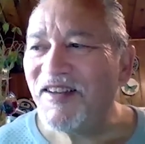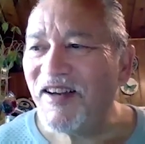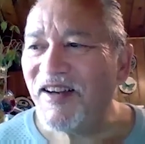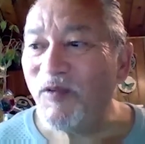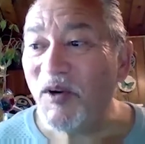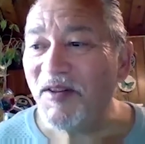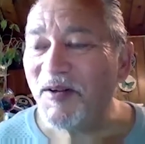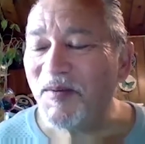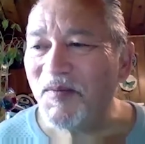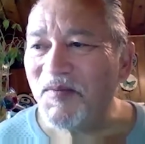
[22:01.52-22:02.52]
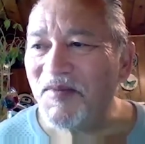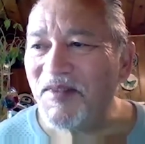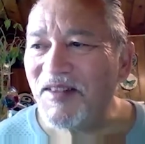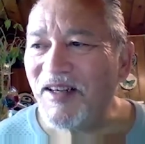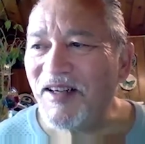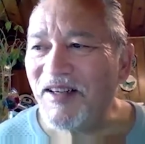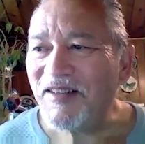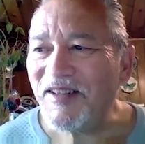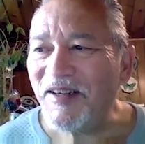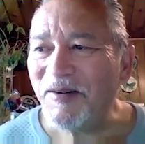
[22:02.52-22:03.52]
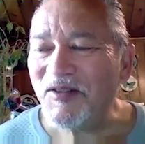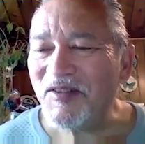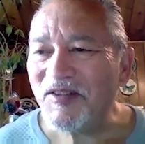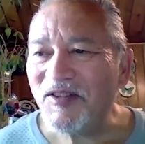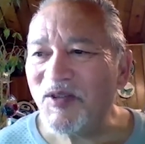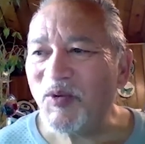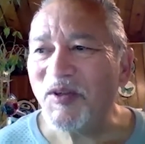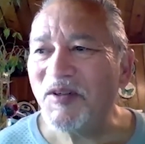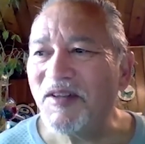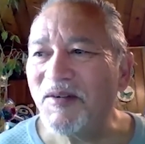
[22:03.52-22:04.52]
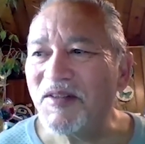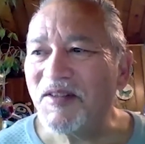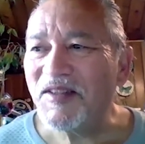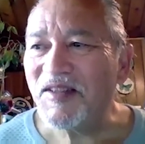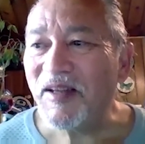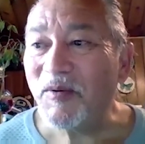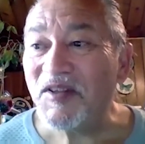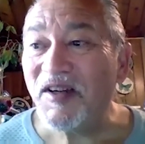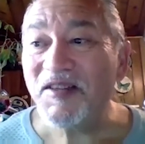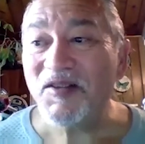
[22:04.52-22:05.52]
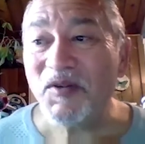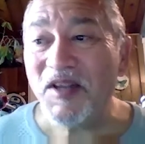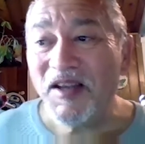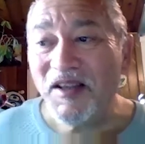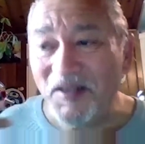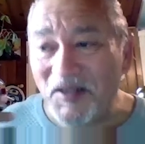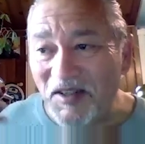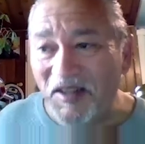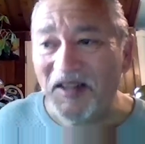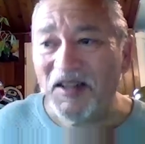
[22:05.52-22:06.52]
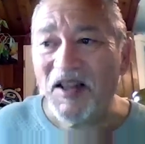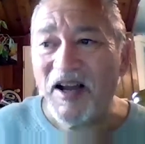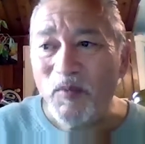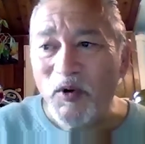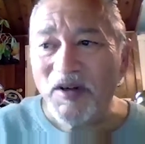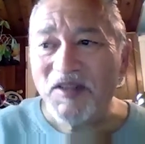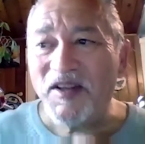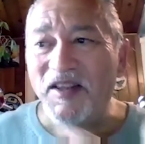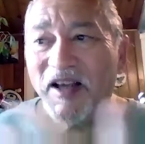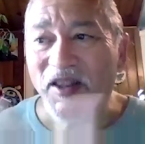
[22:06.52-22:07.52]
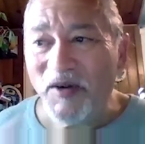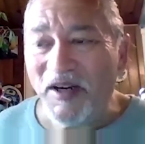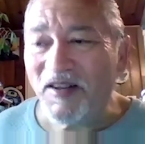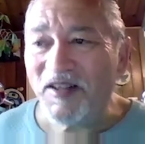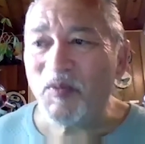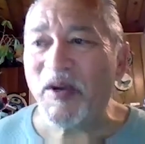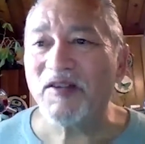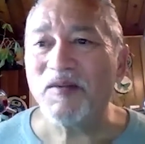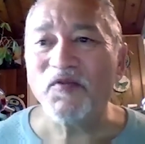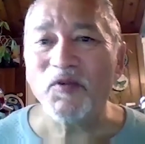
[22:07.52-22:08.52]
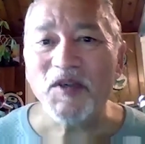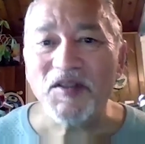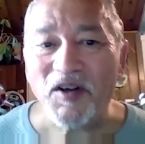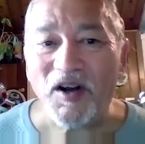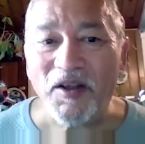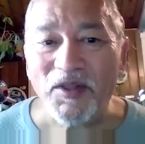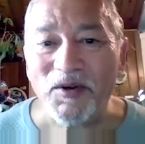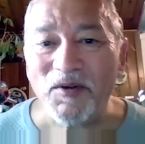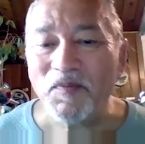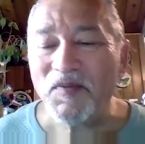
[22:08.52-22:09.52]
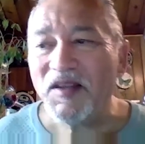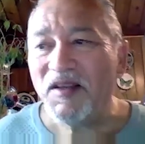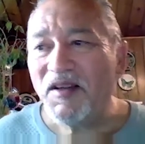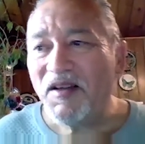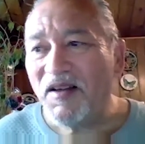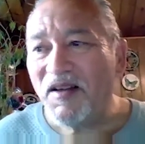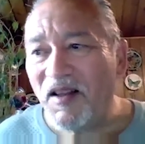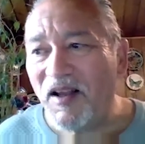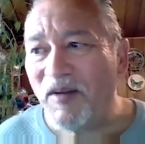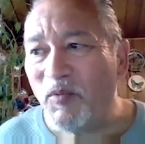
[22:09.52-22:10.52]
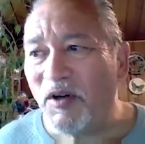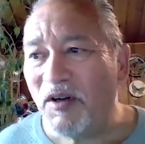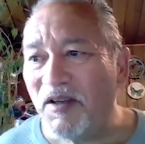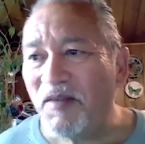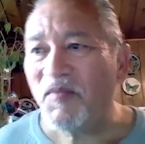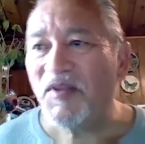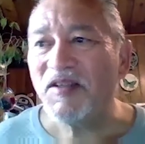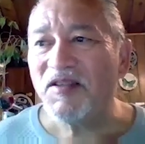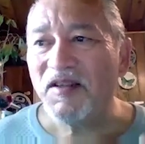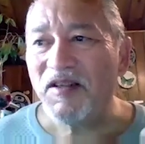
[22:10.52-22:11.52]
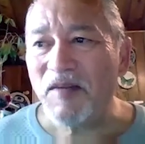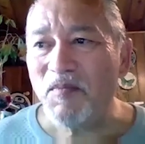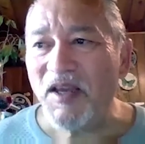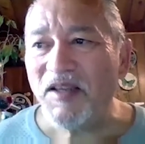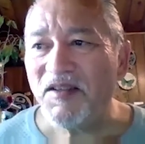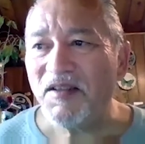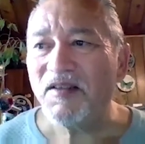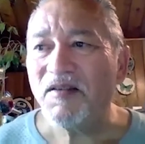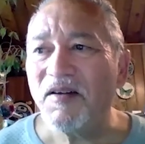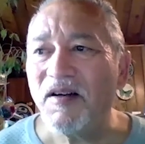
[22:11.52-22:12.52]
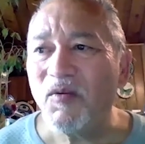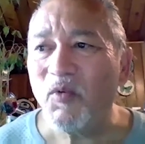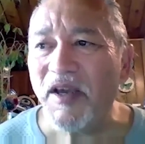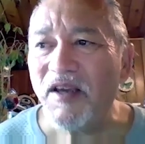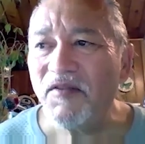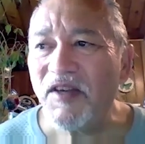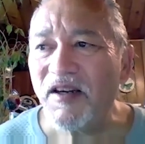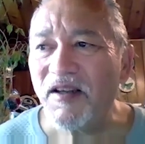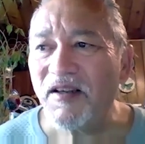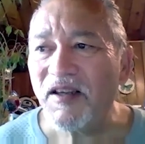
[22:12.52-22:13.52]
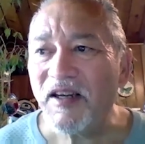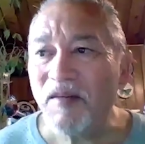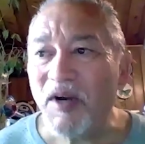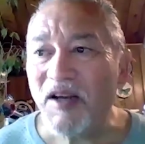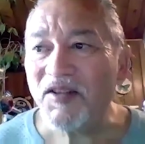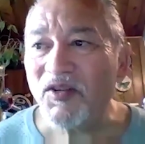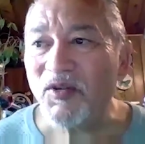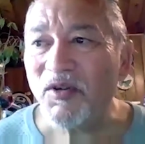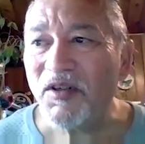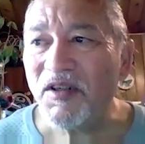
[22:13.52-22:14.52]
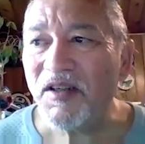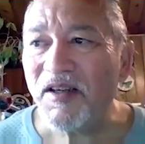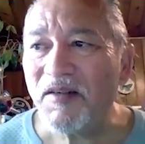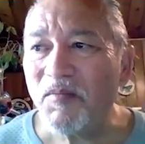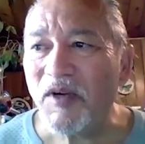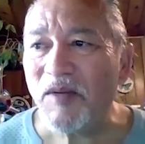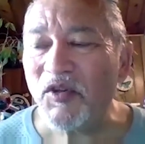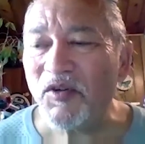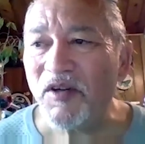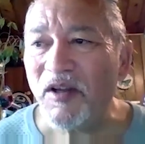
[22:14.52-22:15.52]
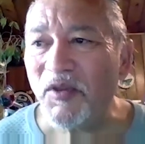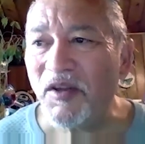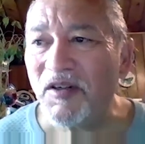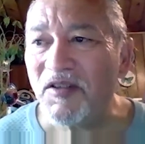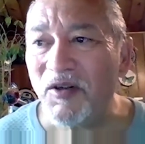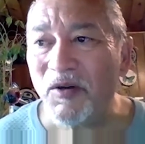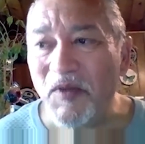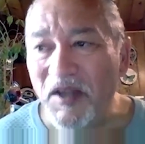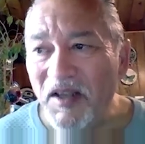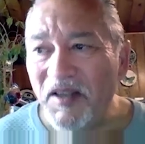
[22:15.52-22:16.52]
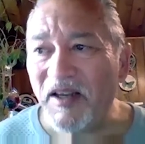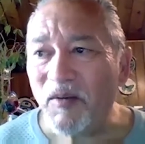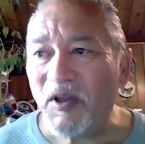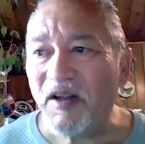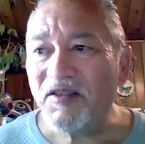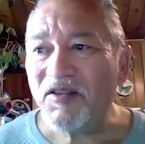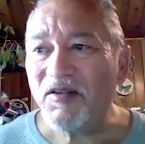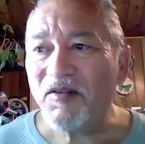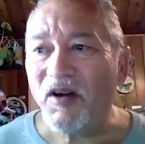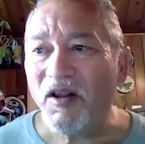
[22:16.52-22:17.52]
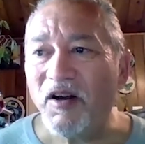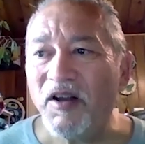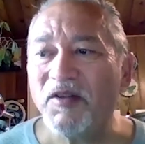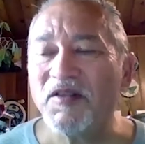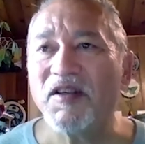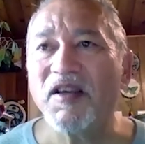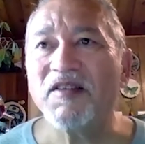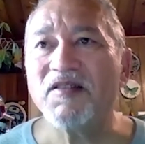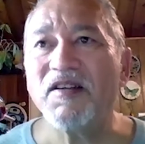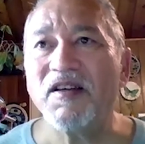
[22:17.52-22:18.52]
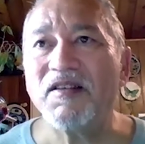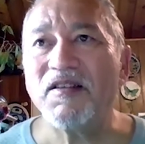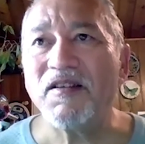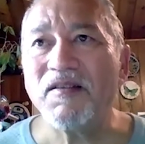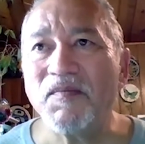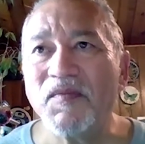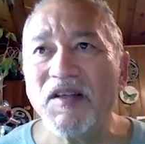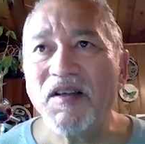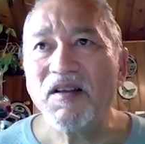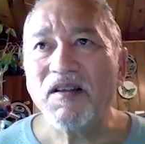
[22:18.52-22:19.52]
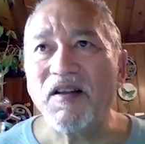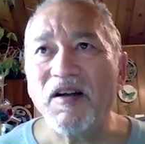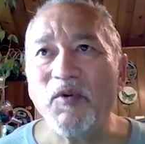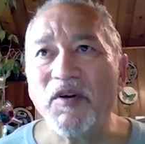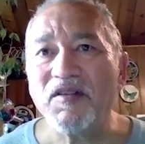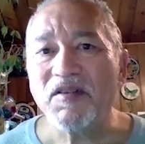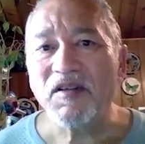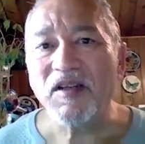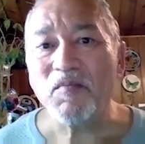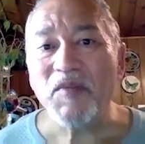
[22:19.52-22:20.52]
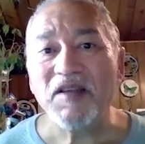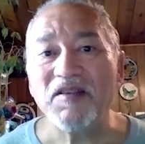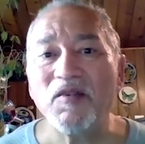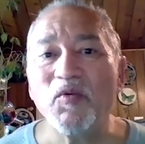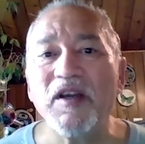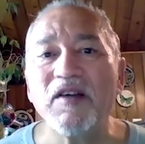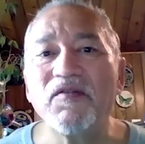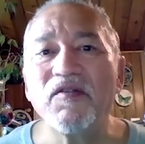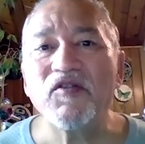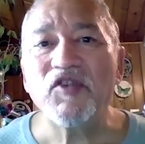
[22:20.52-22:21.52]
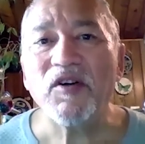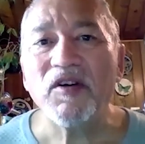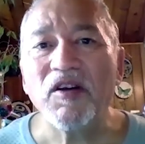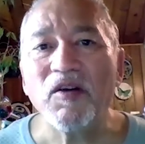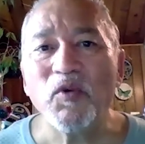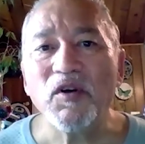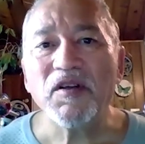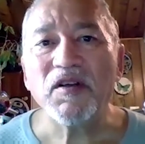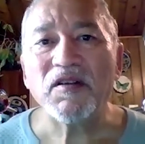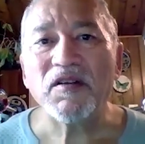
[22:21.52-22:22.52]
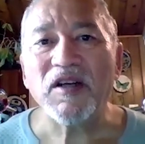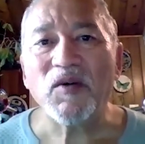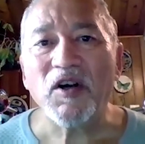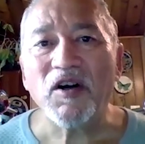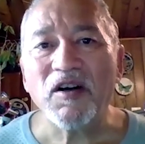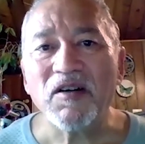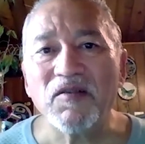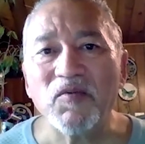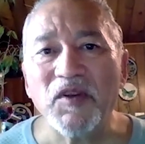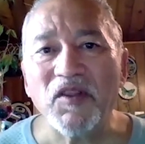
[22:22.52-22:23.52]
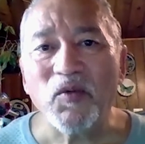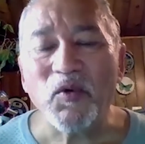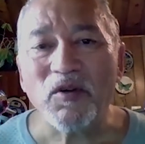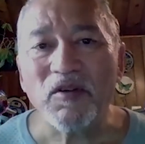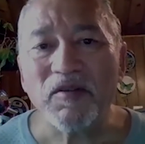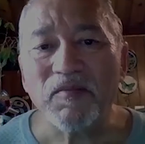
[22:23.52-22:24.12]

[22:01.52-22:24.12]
every one of them. Uh, I was just thrilled. That was that was nice. So there's libraries on the other end of the spectrum. For me as an author, a library is an amazing uh, way of getting getting my story and my material out there, and so that applies to all authors, I guess. That uh, a library is an amazing way of sharing our work and our art with the world.